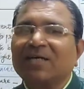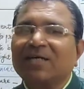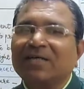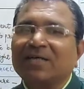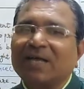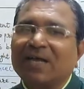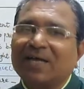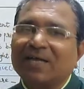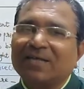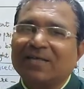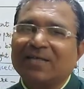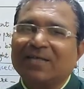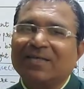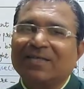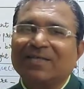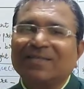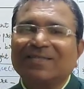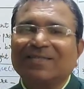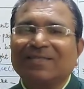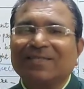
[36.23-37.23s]
Rahata
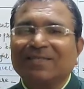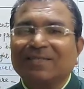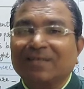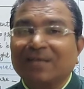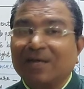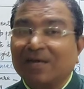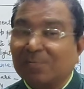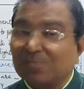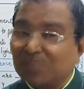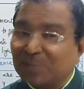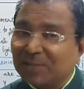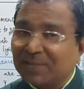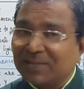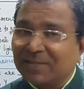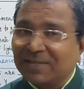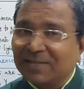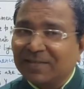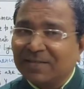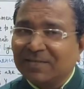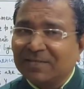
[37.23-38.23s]
District,
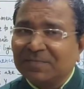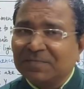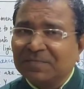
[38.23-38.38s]
Ahmednagar.